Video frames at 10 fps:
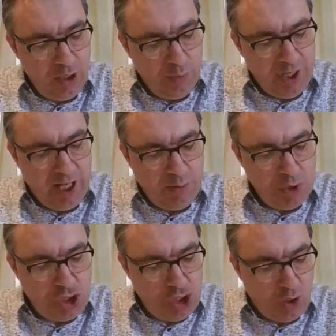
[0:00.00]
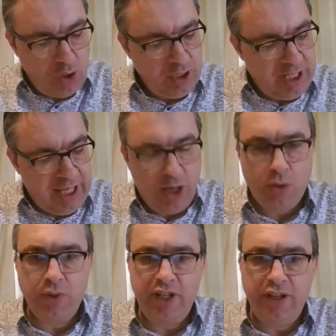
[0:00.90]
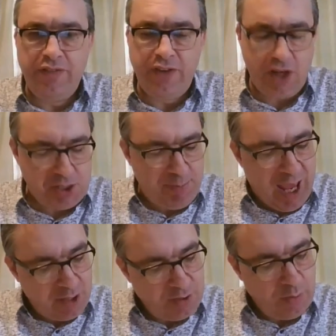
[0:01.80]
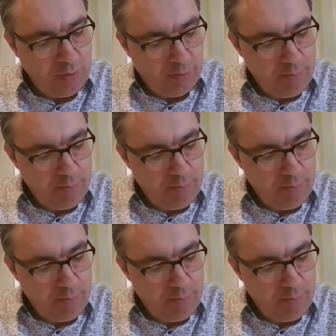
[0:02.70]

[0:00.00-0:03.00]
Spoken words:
when he was shot and killed in the first battle.